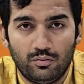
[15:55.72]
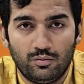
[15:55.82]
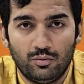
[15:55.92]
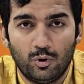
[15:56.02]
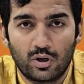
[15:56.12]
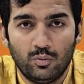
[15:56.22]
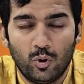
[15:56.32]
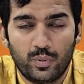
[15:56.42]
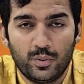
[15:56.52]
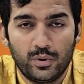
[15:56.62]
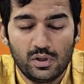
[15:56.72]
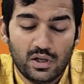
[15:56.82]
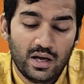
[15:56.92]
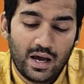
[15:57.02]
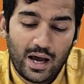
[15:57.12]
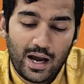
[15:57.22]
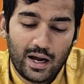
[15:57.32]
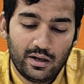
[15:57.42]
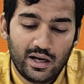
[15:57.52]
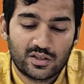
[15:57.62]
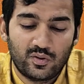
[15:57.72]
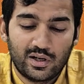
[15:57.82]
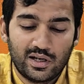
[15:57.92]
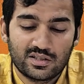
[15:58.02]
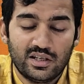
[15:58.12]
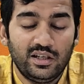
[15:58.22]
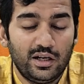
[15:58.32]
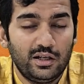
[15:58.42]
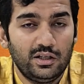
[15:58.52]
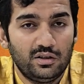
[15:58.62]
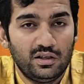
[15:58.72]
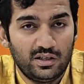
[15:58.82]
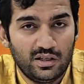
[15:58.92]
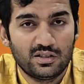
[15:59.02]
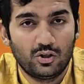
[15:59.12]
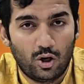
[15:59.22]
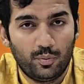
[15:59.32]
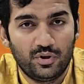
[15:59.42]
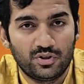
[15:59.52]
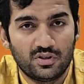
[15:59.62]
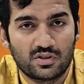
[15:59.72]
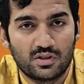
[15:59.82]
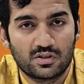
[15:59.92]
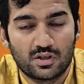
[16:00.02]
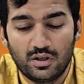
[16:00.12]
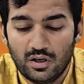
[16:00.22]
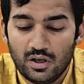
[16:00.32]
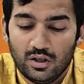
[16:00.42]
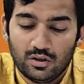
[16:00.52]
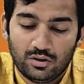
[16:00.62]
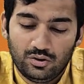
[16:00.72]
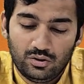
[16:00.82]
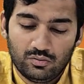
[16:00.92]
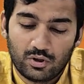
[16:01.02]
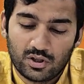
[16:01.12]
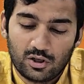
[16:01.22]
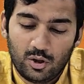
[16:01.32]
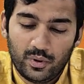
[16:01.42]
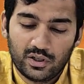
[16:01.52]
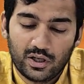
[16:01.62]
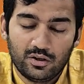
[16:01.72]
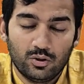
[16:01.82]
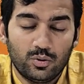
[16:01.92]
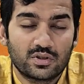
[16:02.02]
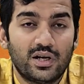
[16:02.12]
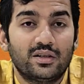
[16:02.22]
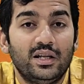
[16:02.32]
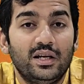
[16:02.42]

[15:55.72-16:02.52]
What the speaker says: more and more people, and as far as increasing competition is concerned, what the government can do is that they